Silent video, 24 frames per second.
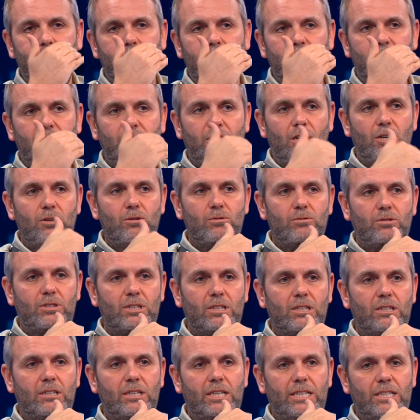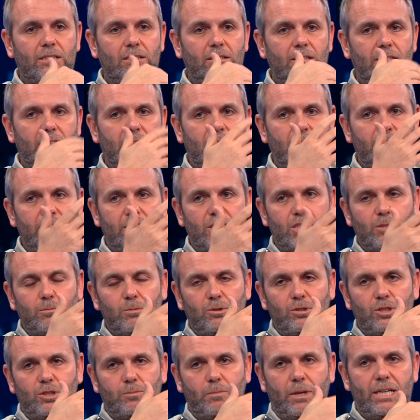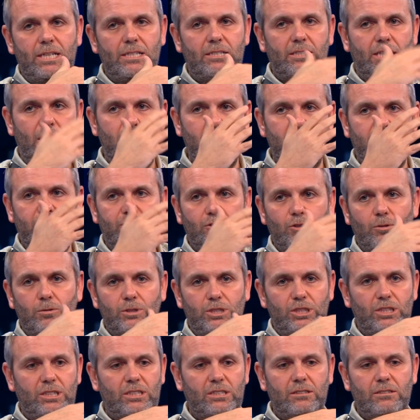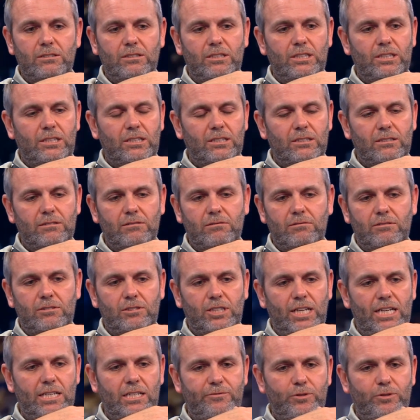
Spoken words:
showed that in a small space going forward, you can change.